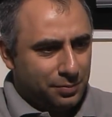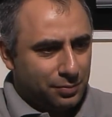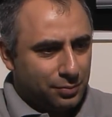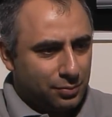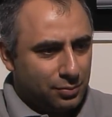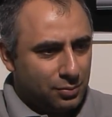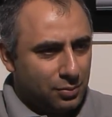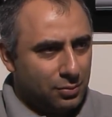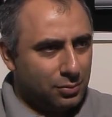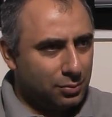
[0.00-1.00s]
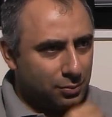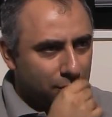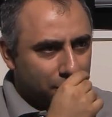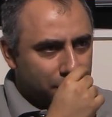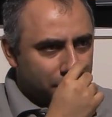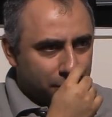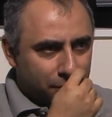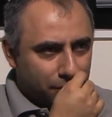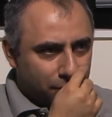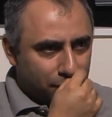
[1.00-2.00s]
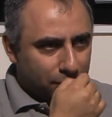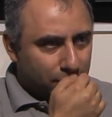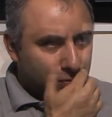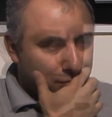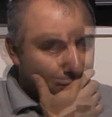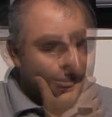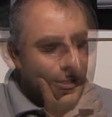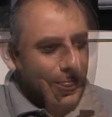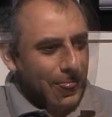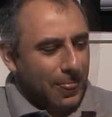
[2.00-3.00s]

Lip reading: Nobody speaks.